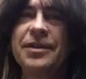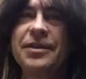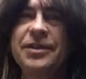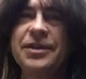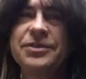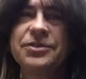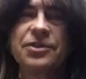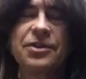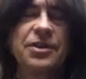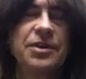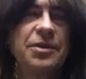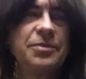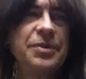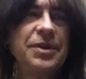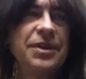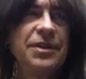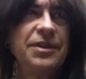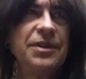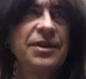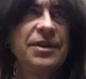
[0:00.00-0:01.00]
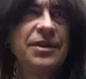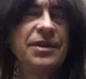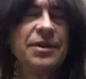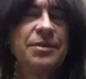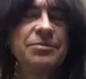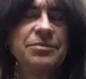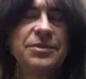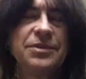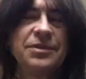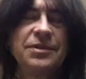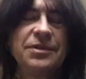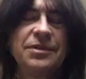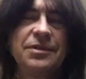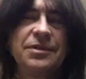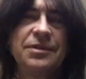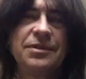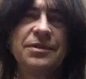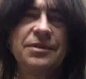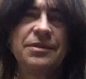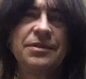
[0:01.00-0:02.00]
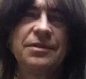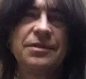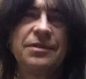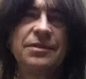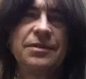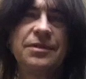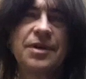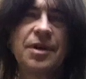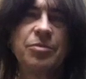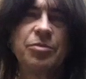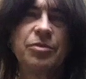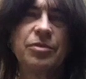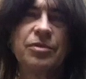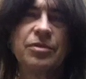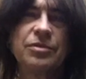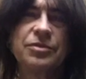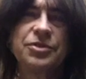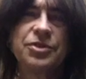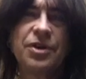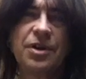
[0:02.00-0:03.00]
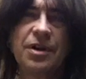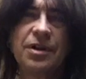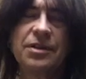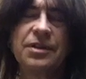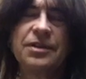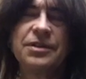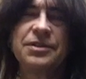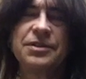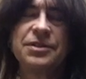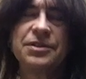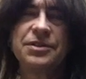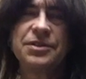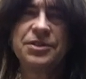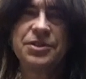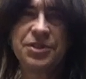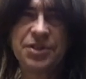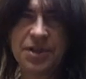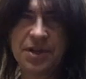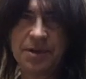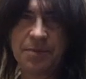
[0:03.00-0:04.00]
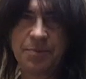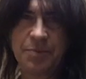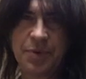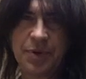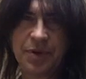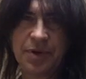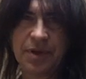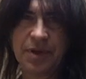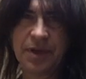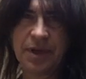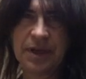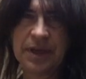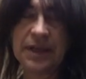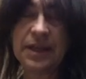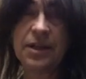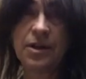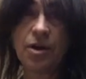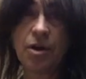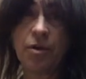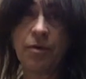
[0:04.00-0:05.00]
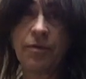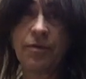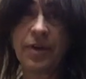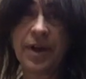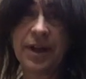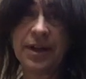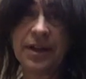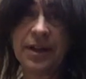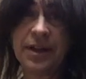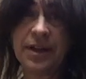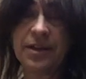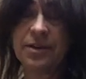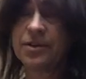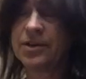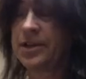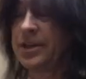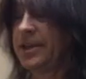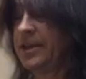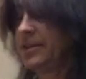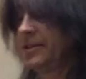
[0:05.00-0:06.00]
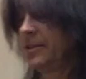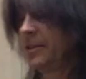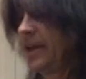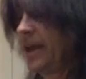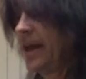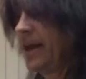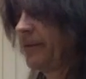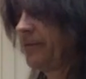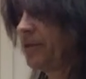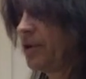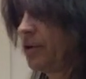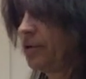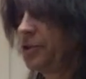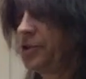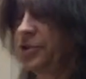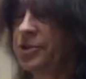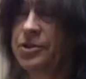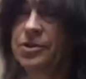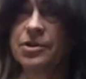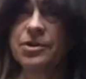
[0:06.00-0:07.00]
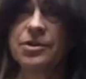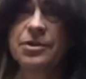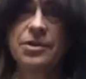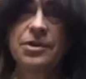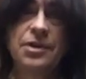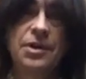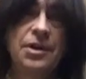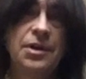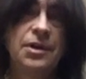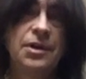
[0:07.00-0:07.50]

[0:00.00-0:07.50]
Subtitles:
these are gonna be the double chocolate chip keto-friendly cookies. They have no sugar,